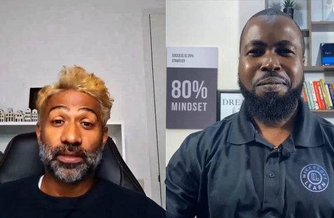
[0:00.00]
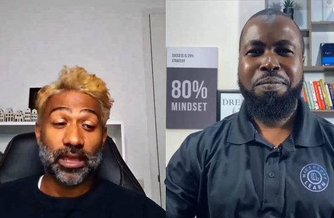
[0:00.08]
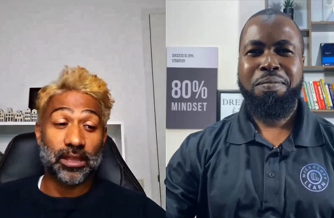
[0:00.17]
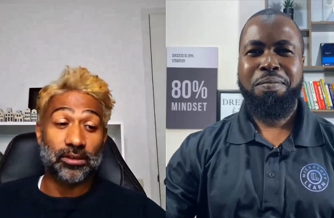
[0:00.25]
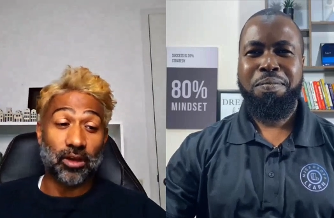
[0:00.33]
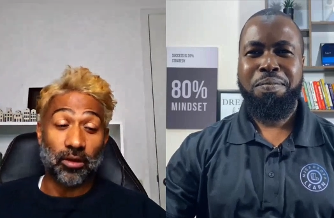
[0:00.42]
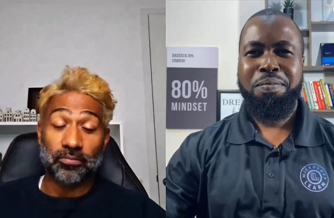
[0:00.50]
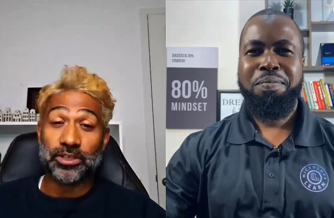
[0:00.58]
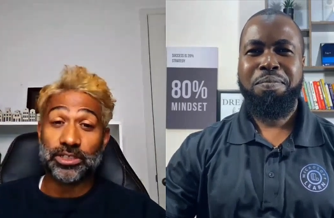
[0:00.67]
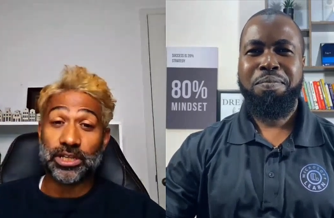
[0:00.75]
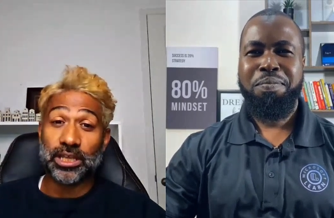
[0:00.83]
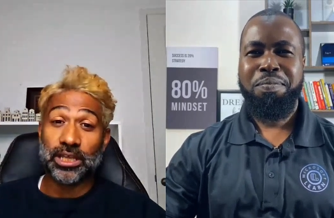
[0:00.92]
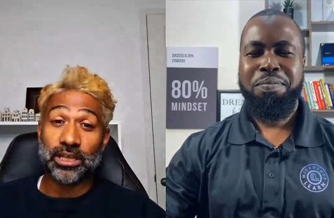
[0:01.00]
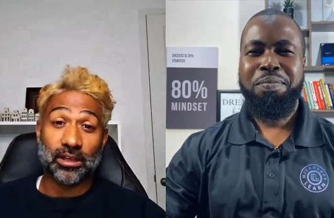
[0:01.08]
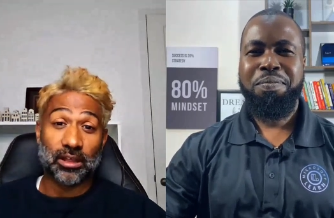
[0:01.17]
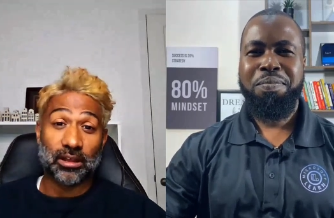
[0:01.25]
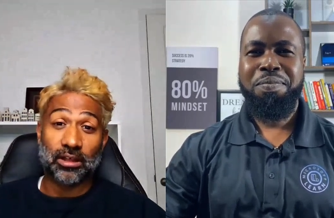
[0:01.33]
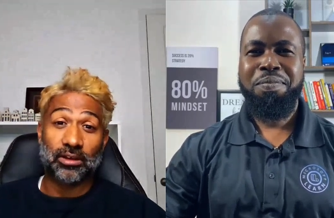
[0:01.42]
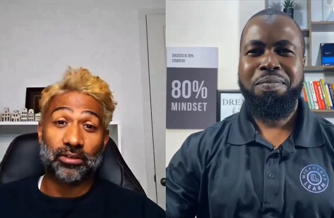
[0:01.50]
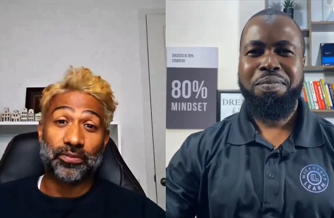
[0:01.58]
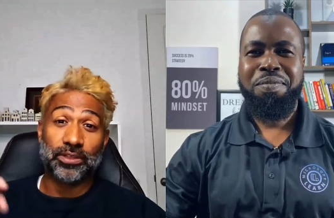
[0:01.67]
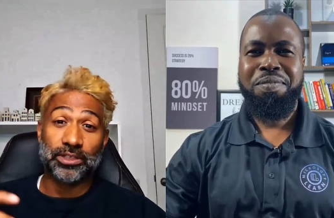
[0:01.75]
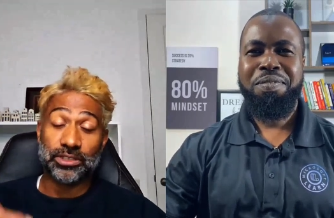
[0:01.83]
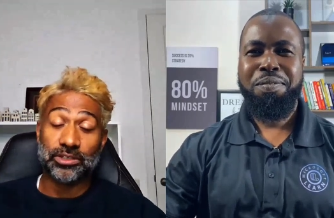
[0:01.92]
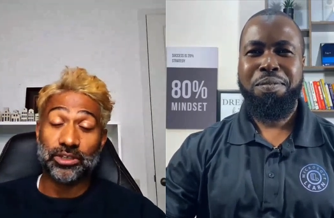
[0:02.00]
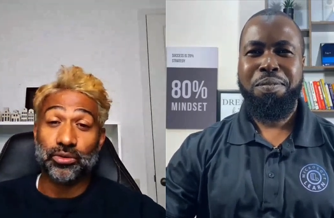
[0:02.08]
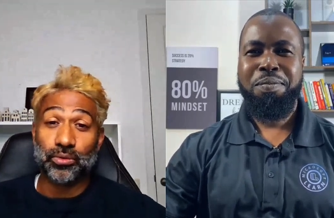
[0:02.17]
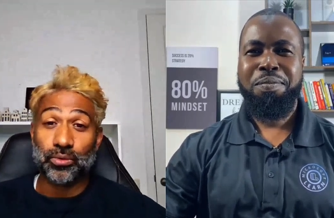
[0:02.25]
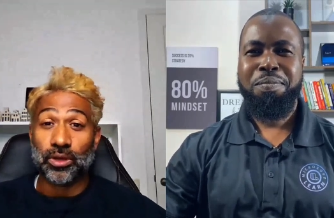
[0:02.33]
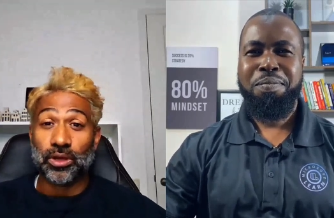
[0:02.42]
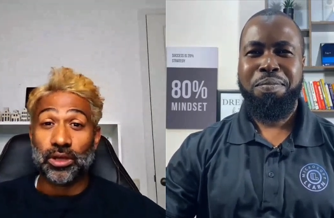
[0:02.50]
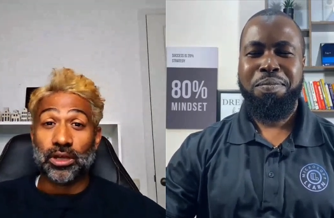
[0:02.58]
Speaker 1: And obviously, a lot of these new